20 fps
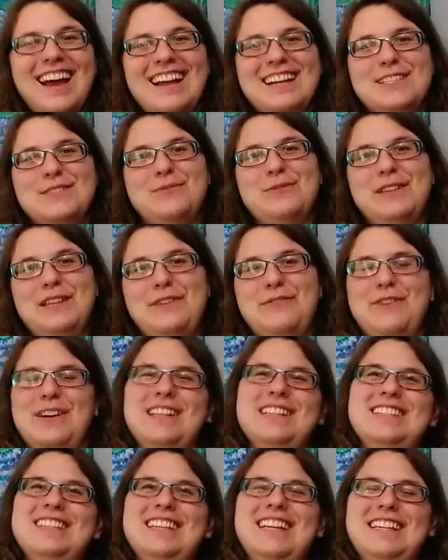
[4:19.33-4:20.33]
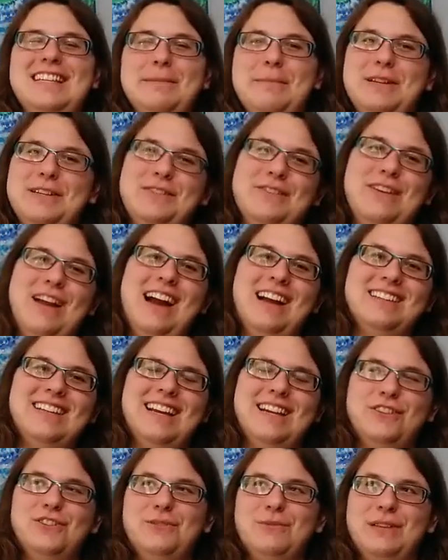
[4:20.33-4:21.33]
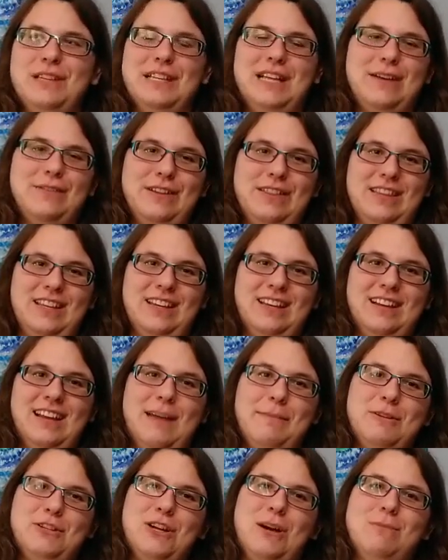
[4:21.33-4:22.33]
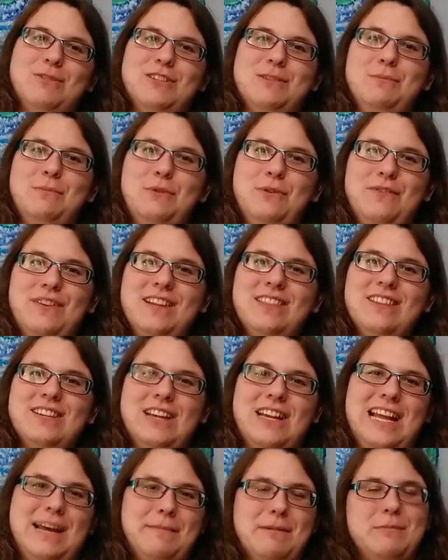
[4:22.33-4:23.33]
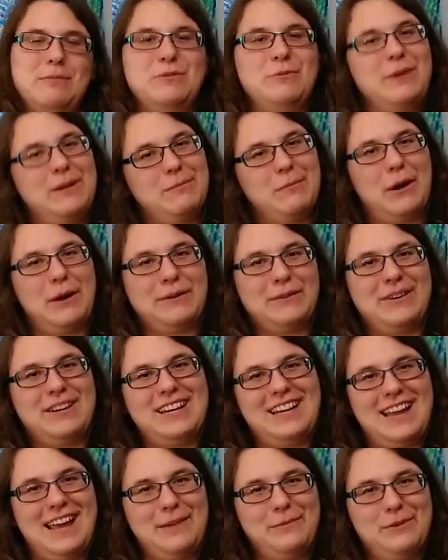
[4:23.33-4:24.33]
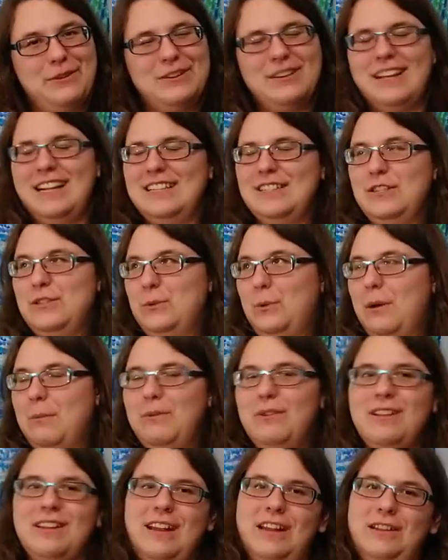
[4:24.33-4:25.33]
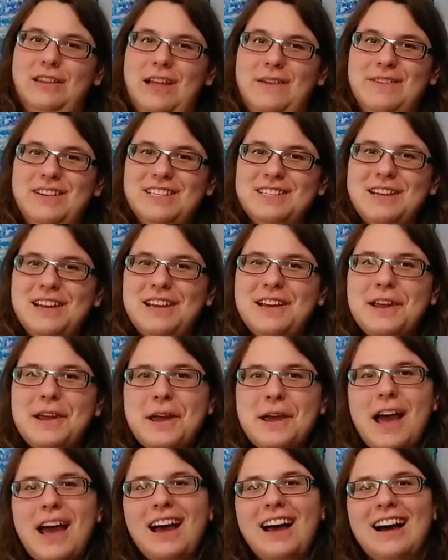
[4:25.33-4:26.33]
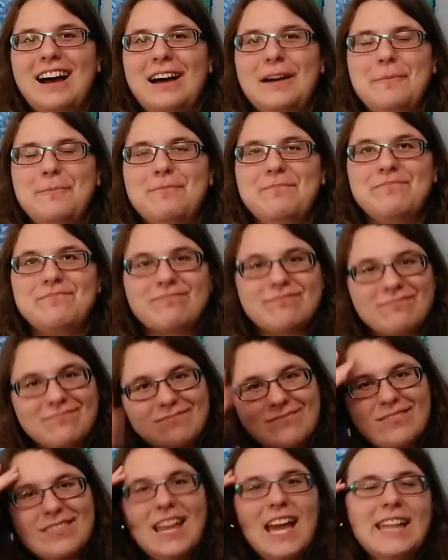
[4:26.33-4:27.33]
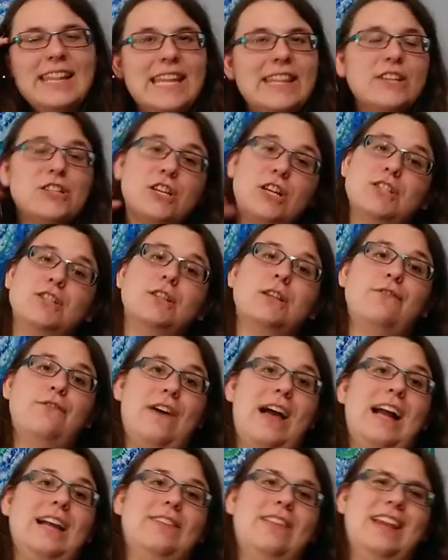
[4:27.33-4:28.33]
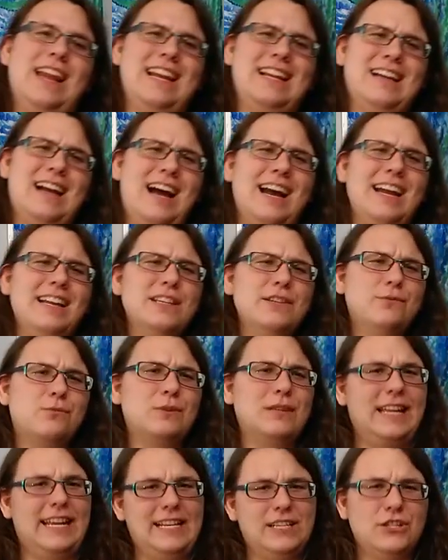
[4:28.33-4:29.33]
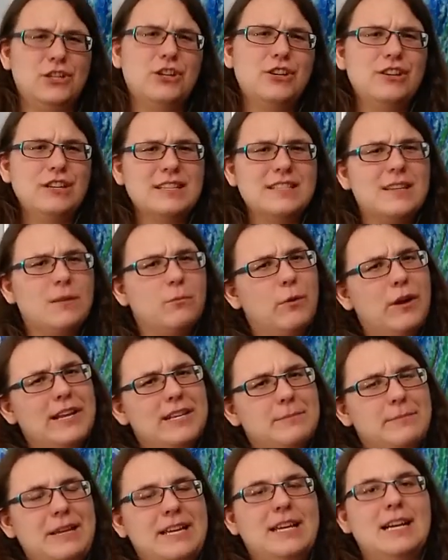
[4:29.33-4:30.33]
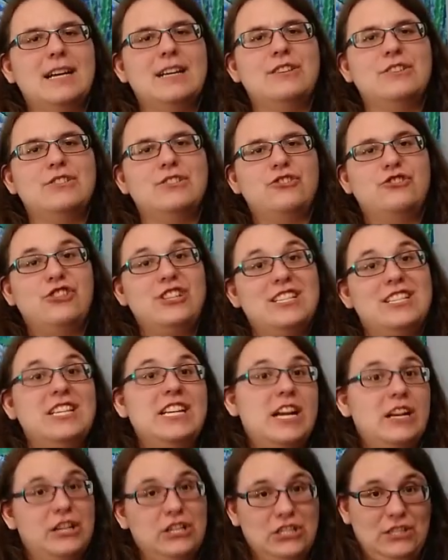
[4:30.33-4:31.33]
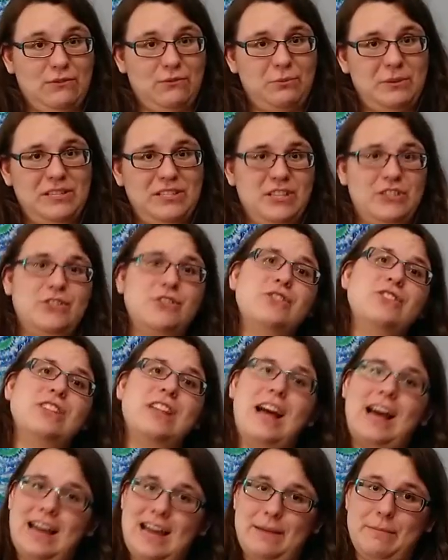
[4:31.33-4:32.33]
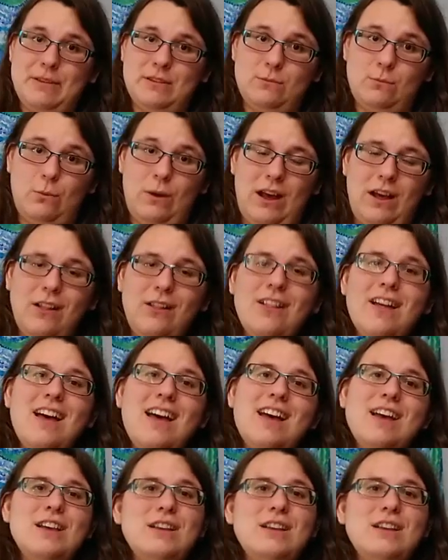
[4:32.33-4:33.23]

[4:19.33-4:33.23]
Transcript: It's really fun seeing them interact. I actually really love it in the Emma Thompson movie, the dynamic between Margaret and Edward. It's adorable, and I love it. And then there's also the fact that I kind of relate to her in some ways, because she's the youngest of three sisters, and I am as well.